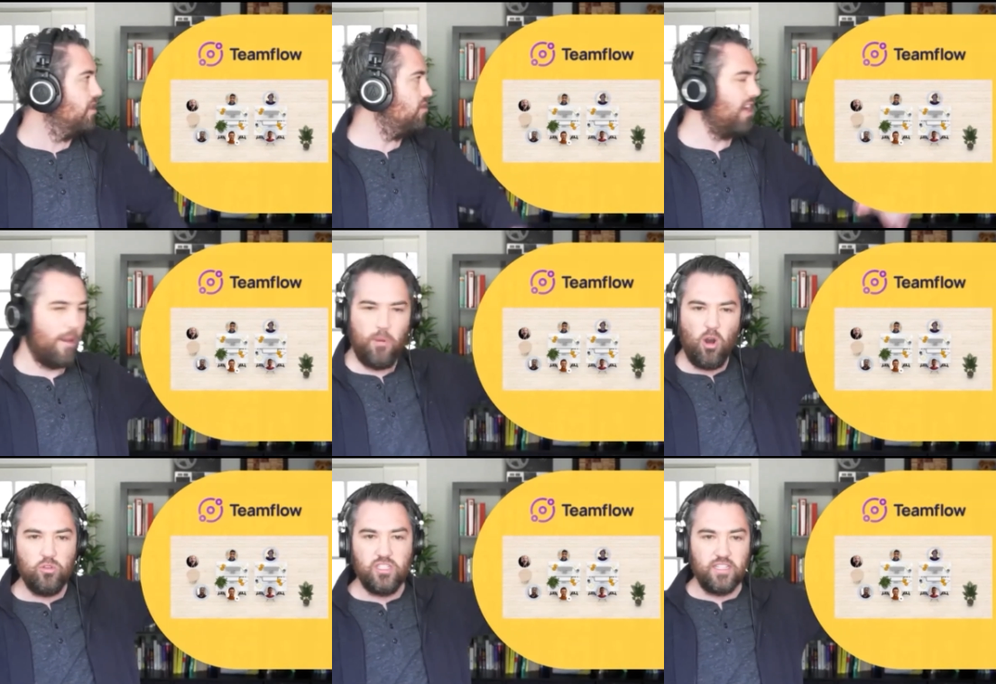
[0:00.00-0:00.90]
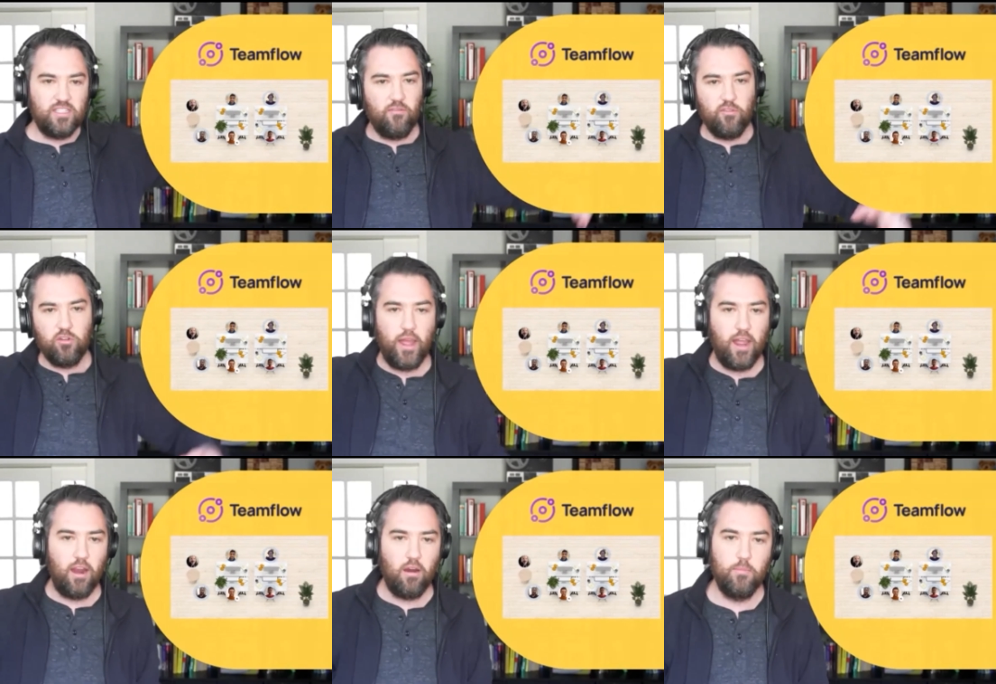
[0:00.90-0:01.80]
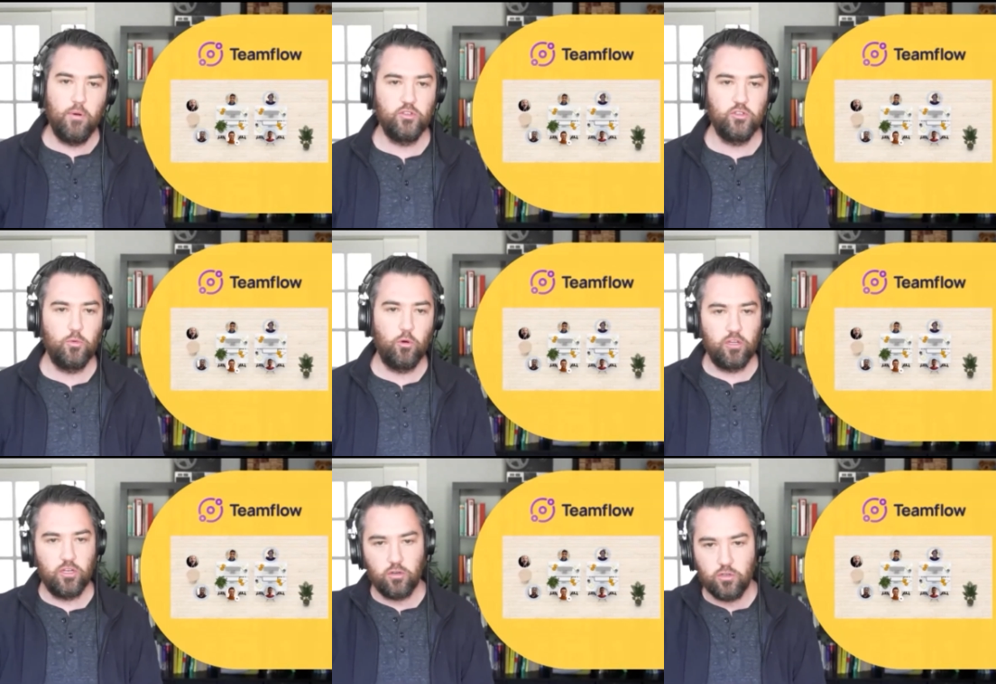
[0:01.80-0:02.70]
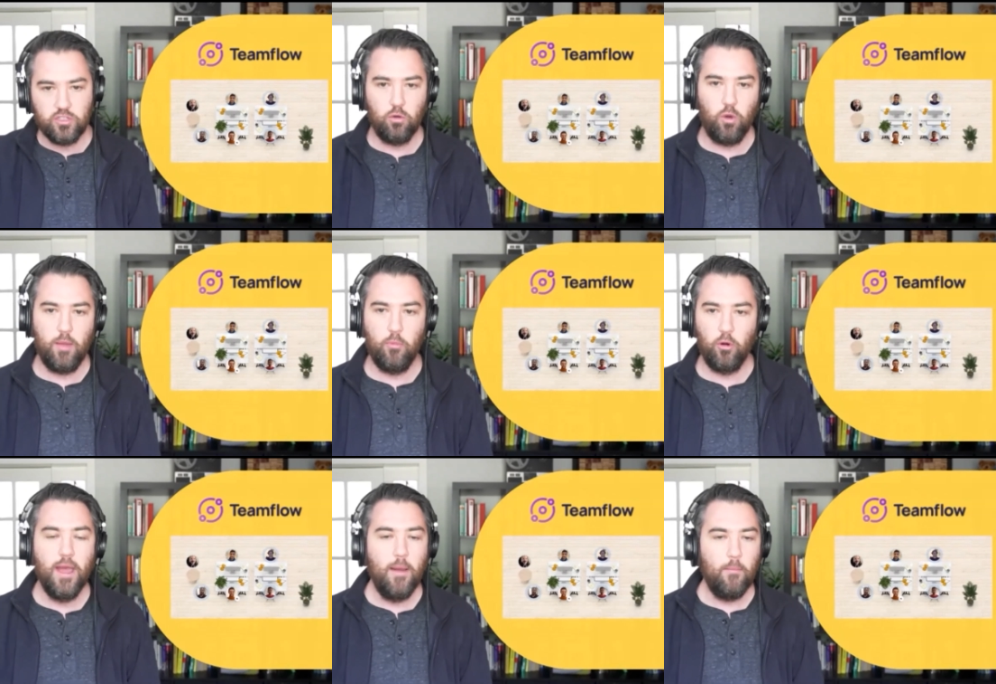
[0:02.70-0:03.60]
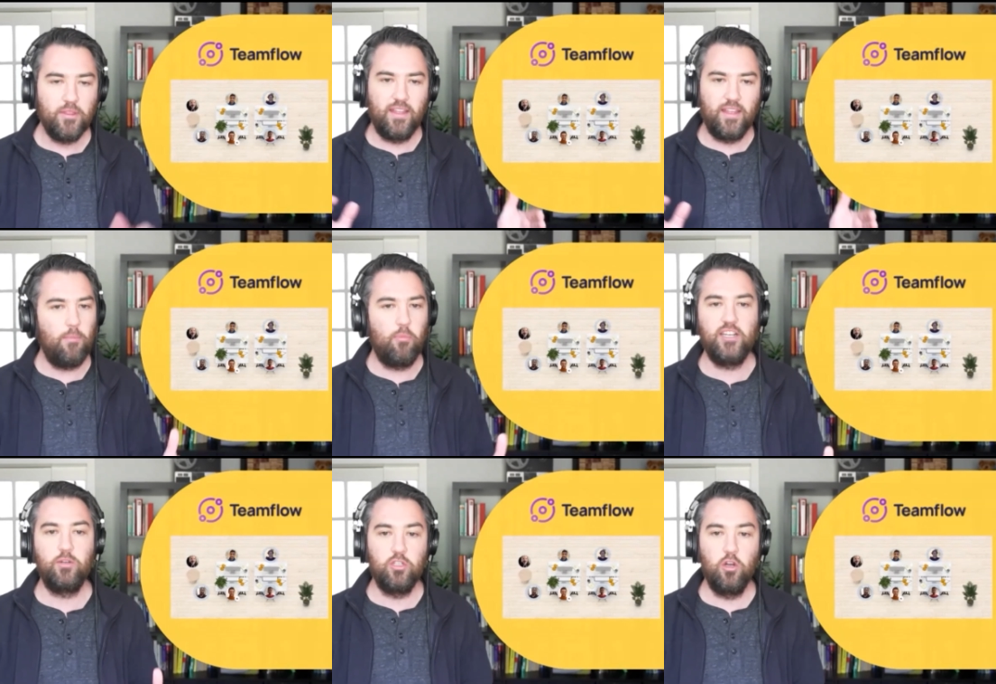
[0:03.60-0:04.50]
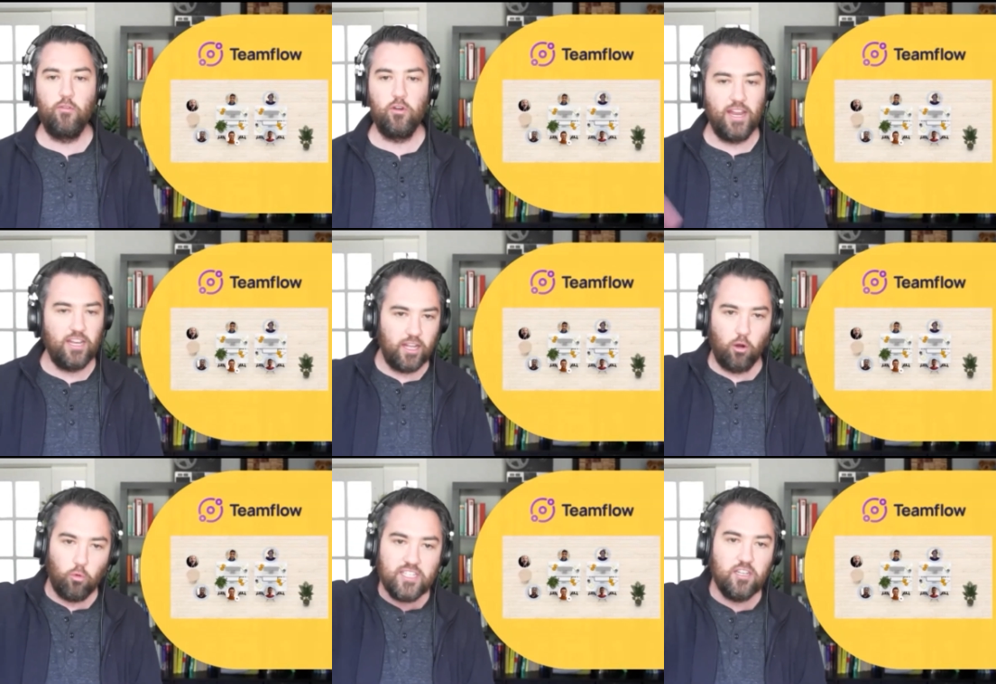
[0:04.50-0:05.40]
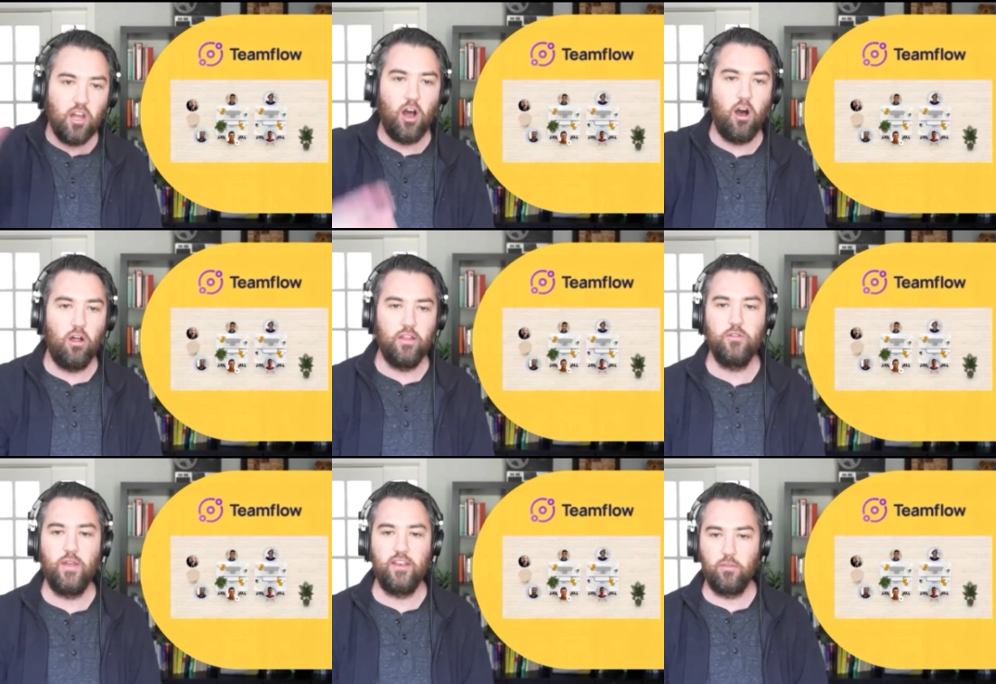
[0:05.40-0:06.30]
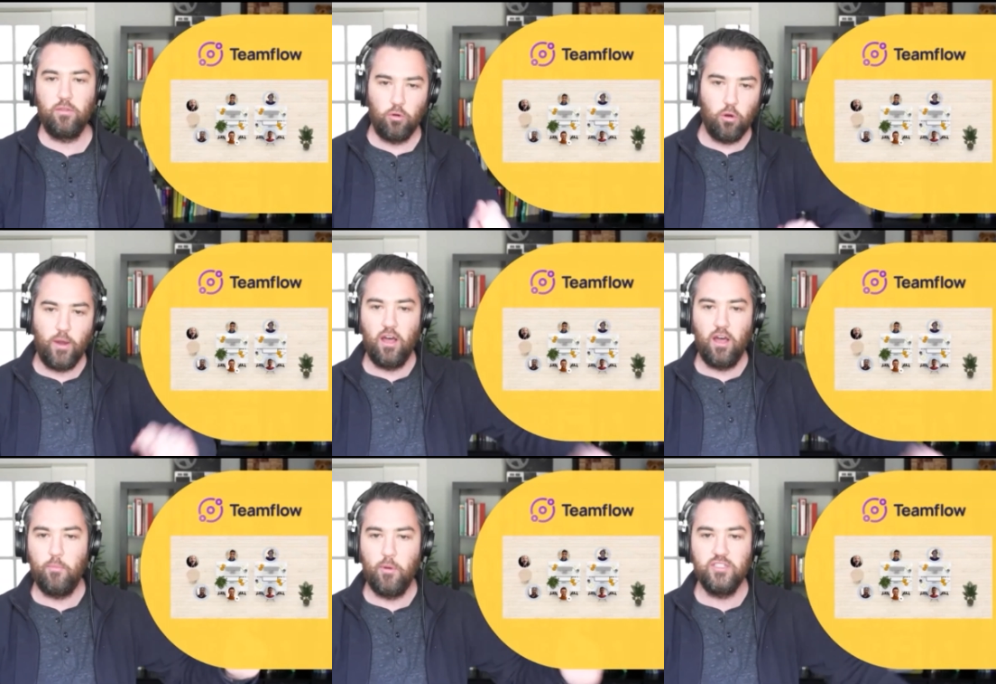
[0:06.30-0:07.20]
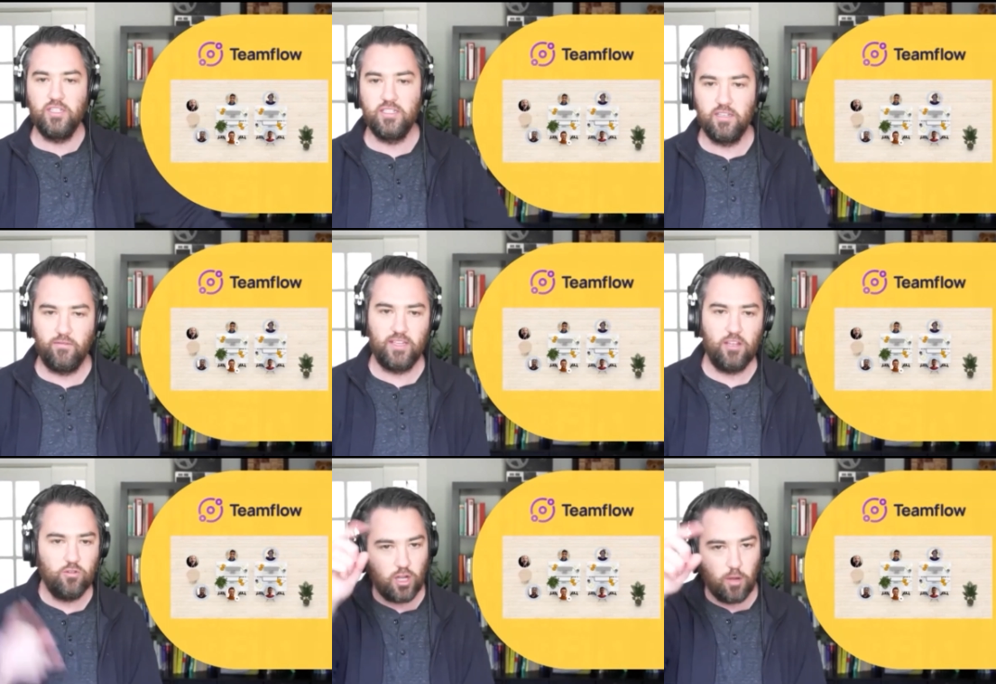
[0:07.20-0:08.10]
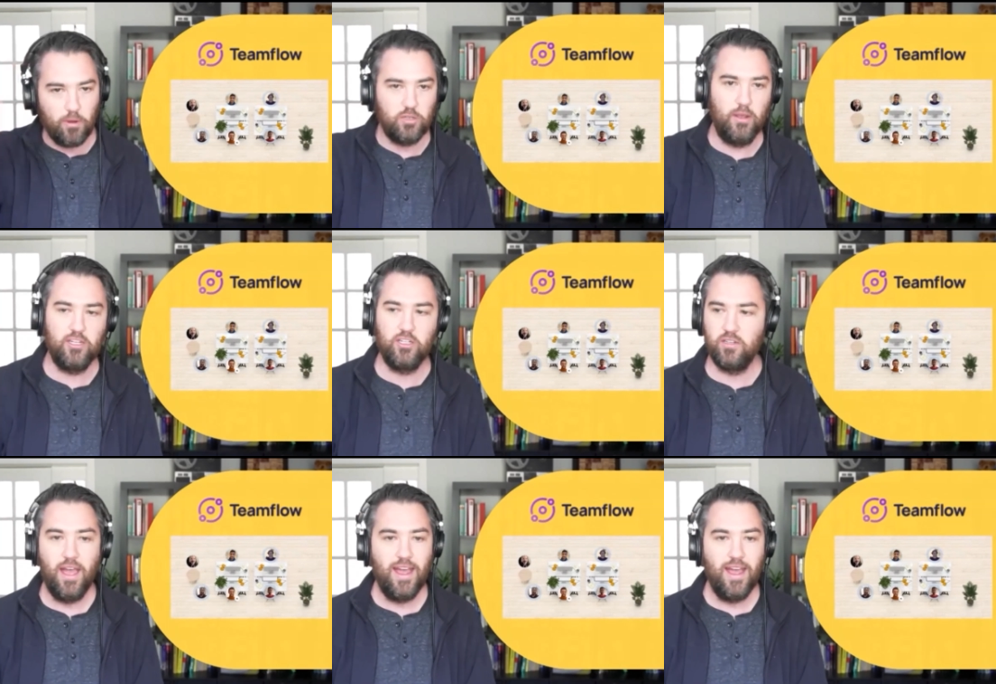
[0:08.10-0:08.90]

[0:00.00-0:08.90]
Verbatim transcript: you got post-its everywhere and poster board and you're using the whiteboard but then like that project was over and you had to like erase it all and you had to throw away all the post-its and stuff like that you took a bunch of pictures